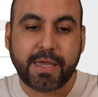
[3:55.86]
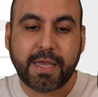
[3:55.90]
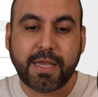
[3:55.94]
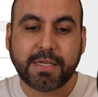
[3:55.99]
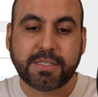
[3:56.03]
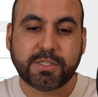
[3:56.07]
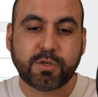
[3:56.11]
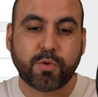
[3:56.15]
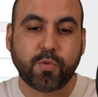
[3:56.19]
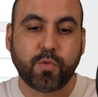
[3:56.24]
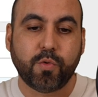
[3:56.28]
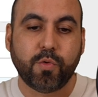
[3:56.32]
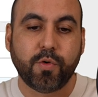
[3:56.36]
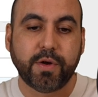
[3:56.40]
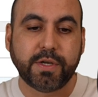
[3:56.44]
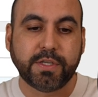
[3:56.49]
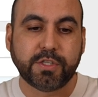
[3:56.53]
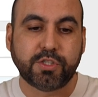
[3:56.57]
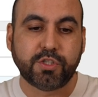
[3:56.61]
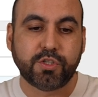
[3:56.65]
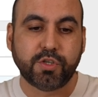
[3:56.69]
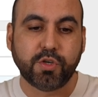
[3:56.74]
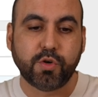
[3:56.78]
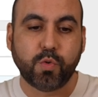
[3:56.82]
it's going
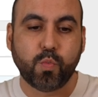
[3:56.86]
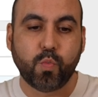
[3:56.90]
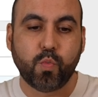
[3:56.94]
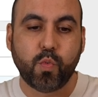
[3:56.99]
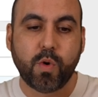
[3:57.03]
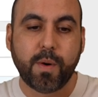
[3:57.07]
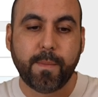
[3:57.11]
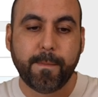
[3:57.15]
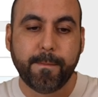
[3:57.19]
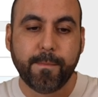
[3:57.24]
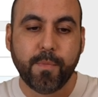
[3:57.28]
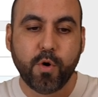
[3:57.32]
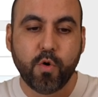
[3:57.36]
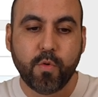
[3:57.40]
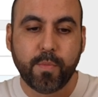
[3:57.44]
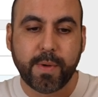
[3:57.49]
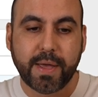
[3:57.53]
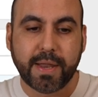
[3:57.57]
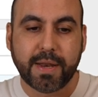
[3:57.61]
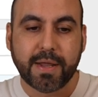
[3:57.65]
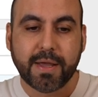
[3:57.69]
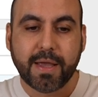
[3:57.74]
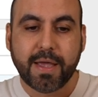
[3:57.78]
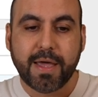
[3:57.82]
to remove
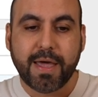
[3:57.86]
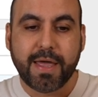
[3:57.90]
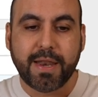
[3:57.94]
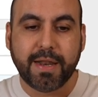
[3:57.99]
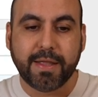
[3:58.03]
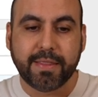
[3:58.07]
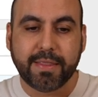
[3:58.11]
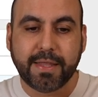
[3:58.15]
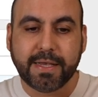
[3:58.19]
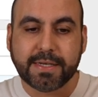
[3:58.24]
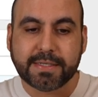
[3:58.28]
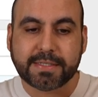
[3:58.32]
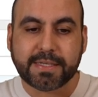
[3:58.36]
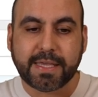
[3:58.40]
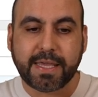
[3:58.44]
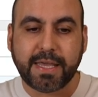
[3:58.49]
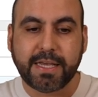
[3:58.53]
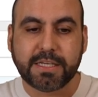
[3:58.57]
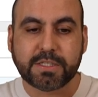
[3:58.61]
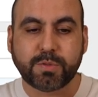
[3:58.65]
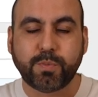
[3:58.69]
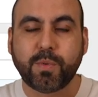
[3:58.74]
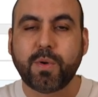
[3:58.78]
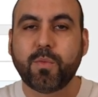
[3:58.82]
it. And in this
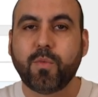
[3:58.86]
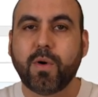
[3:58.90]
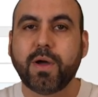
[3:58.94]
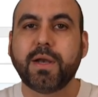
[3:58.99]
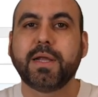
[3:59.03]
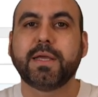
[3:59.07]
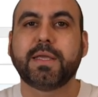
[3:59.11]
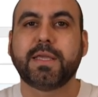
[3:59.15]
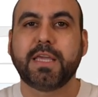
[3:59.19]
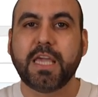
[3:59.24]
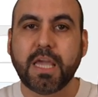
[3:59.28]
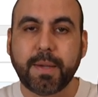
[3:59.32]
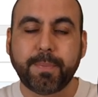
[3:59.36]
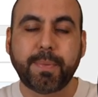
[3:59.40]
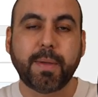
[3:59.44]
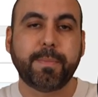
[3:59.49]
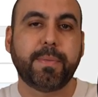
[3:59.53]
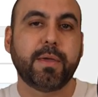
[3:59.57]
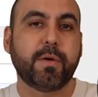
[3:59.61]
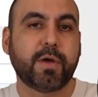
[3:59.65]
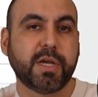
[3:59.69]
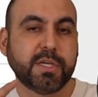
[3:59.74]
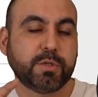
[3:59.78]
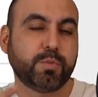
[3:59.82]
case, we want to keep it
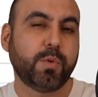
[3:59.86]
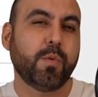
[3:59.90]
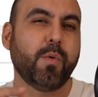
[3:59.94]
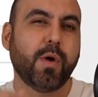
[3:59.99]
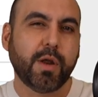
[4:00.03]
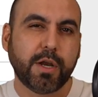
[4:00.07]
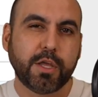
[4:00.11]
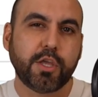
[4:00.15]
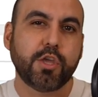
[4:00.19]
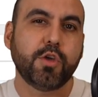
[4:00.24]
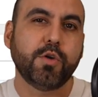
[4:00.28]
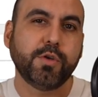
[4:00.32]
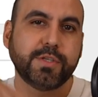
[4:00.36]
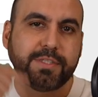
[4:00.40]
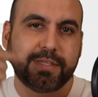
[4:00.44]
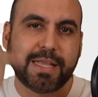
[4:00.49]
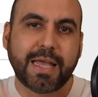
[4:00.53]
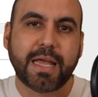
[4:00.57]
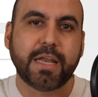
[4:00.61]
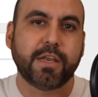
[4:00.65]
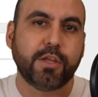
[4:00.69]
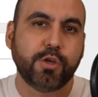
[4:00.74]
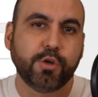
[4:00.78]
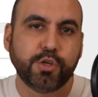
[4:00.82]
because we want to use
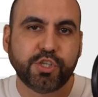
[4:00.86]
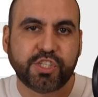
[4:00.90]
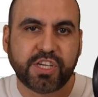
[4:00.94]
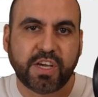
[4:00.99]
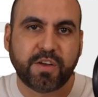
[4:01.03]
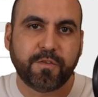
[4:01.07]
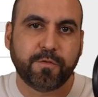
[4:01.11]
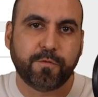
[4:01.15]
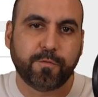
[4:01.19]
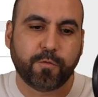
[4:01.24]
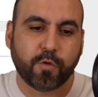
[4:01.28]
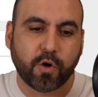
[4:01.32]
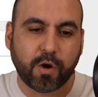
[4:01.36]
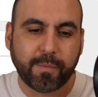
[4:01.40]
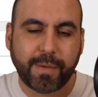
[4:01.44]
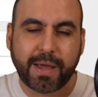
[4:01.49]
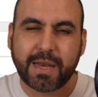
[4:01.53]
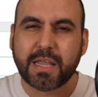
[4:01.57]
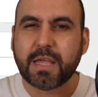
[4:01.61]
that new gen format,